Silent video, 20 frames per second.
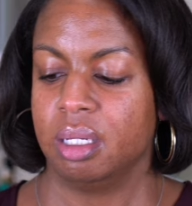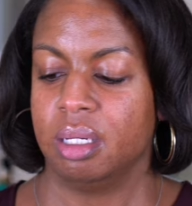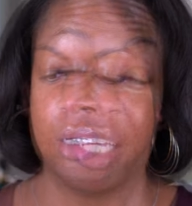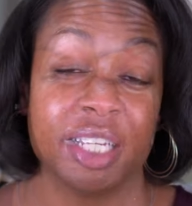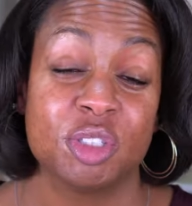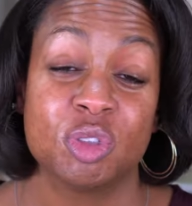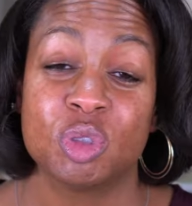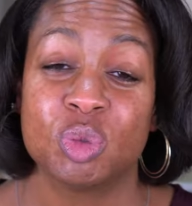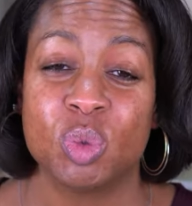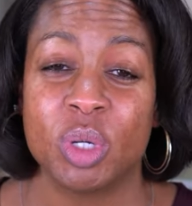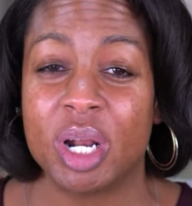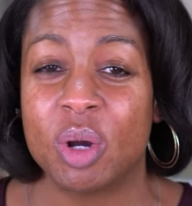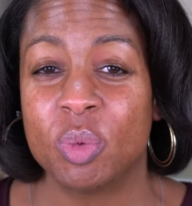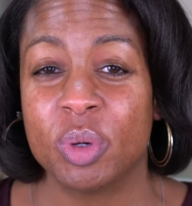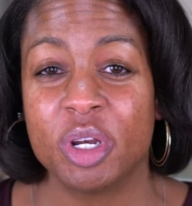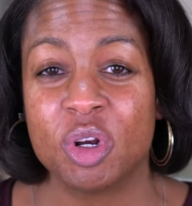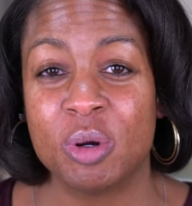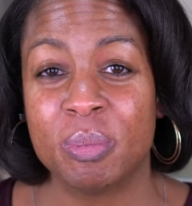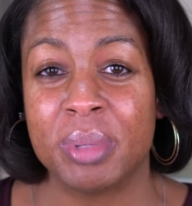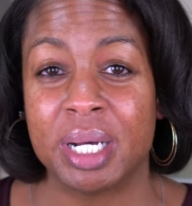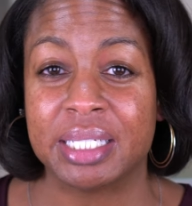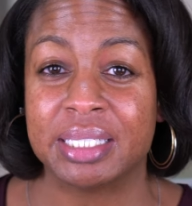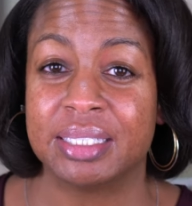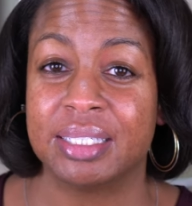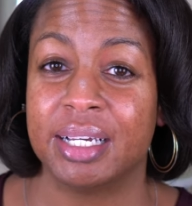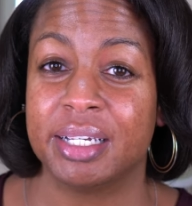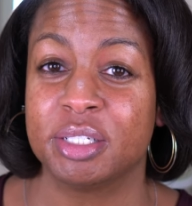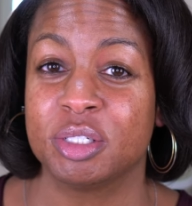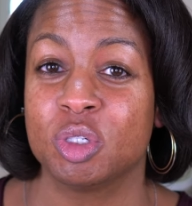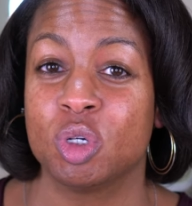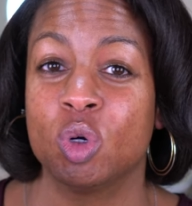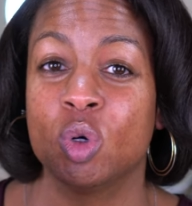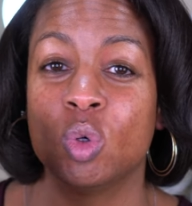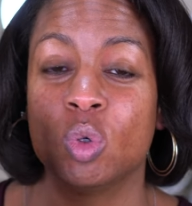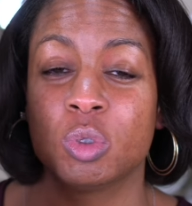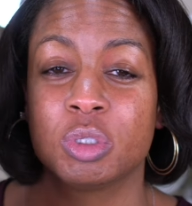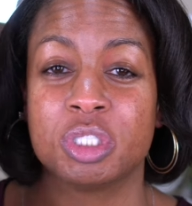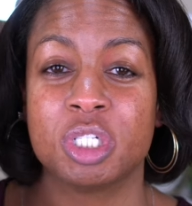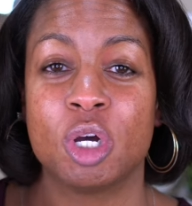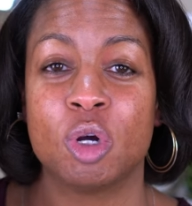This was when I went on my sudden
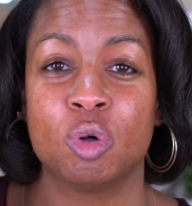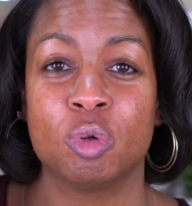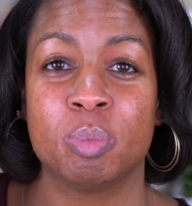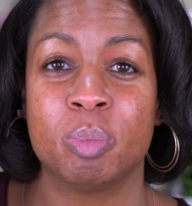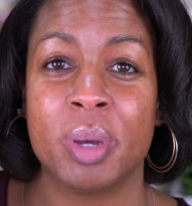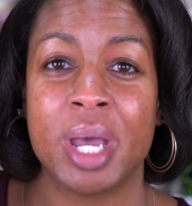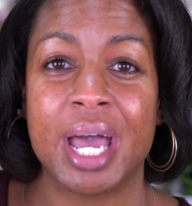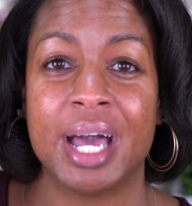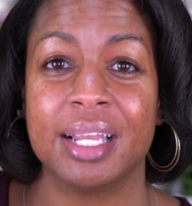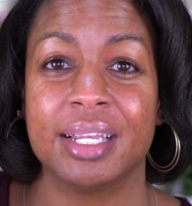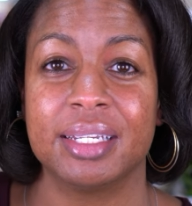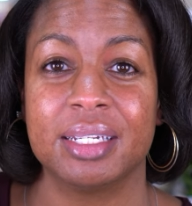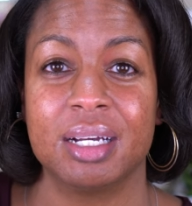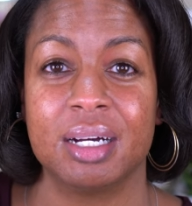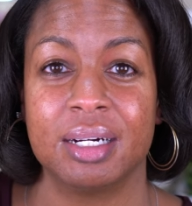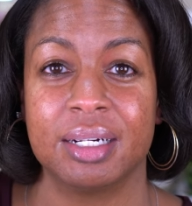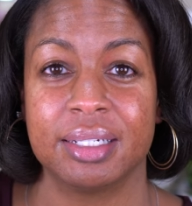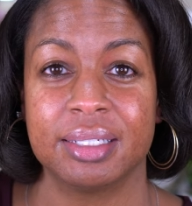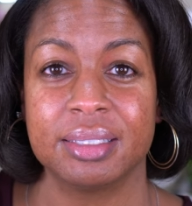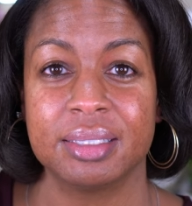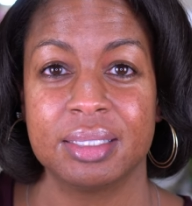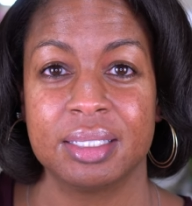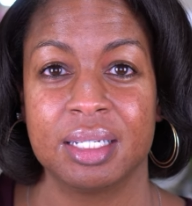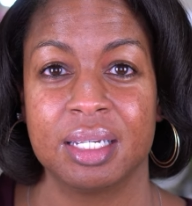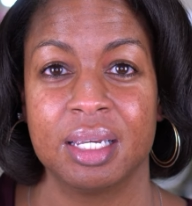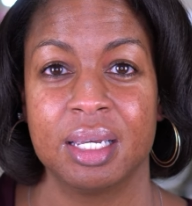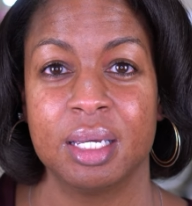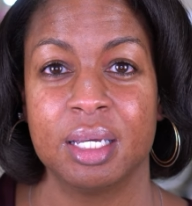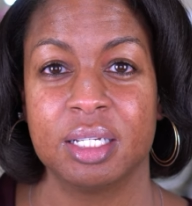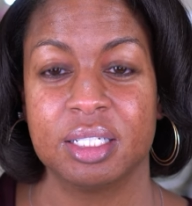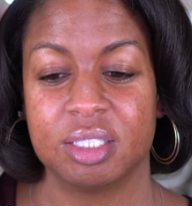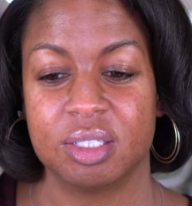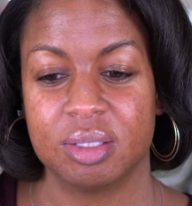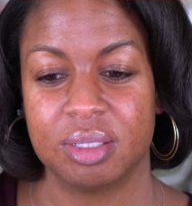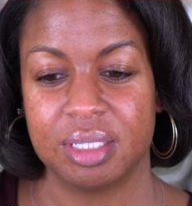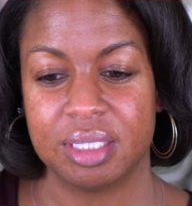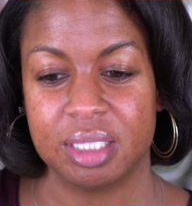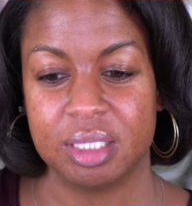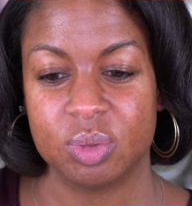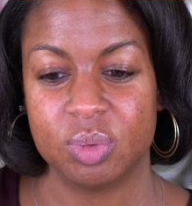cool tone palette hunt. So
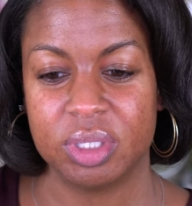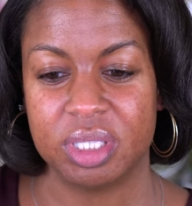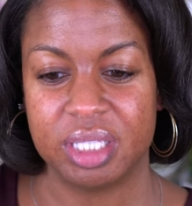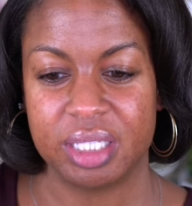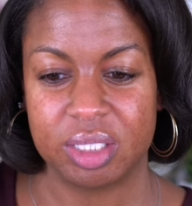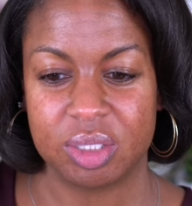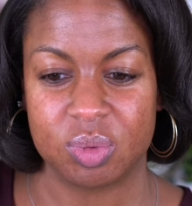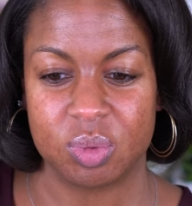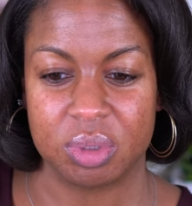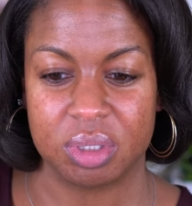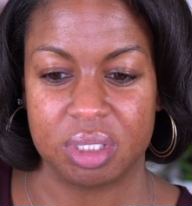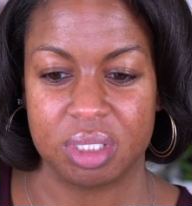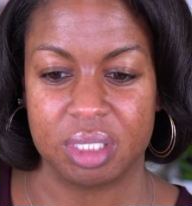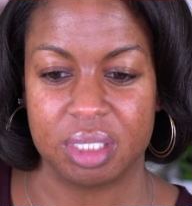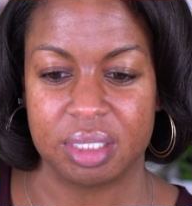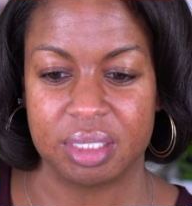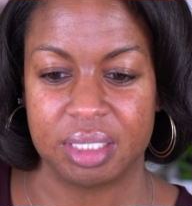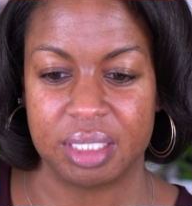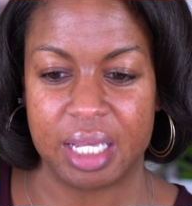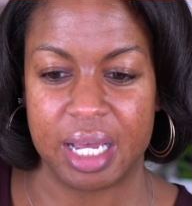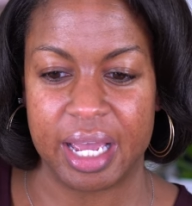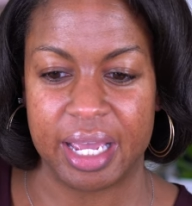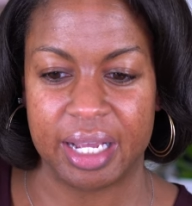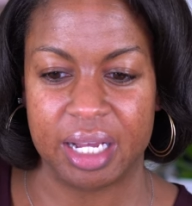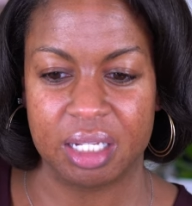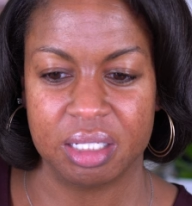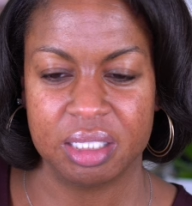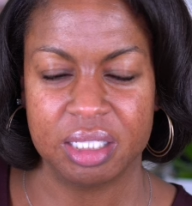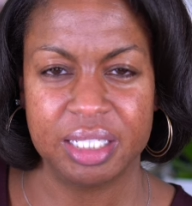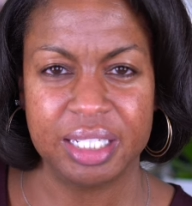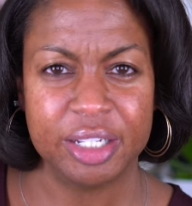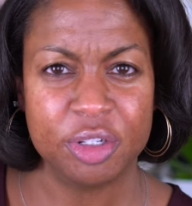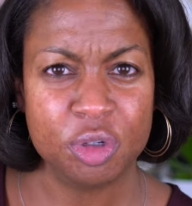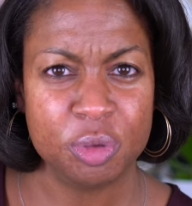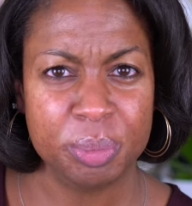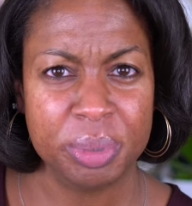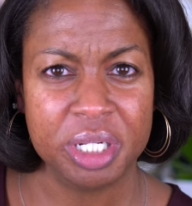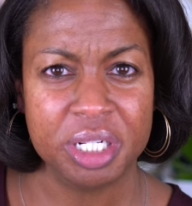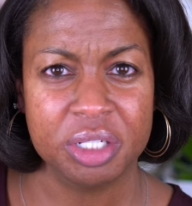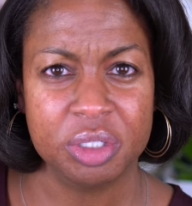this is what this one looks like. A
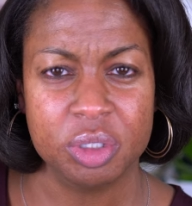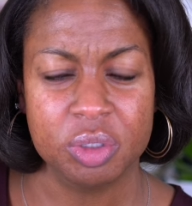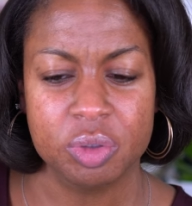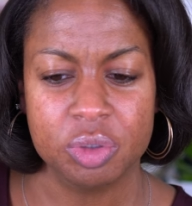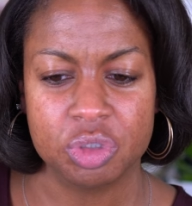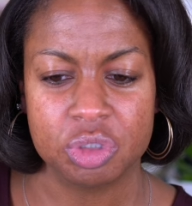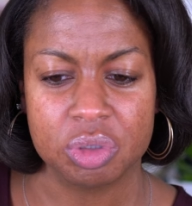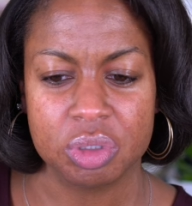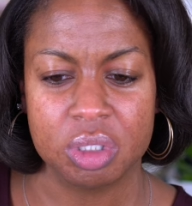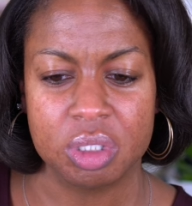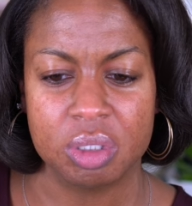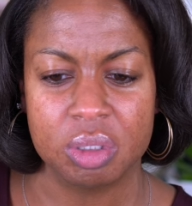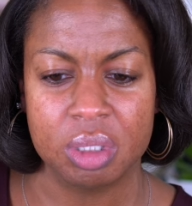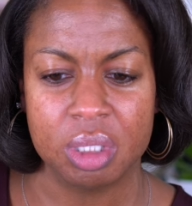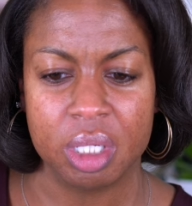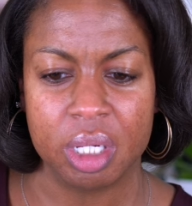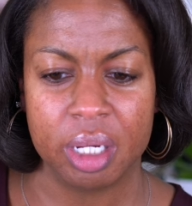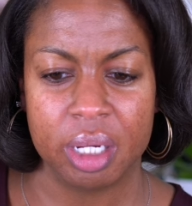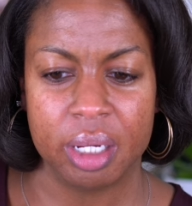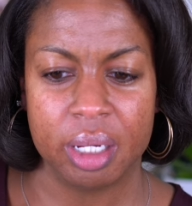little bit of neutral,